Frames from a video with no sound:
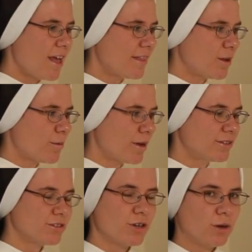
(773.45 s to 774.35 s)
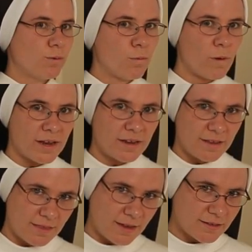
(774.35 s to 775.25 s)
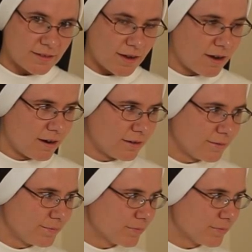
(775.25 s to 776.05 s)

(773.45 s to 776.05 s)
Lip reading: and they want to know what things are.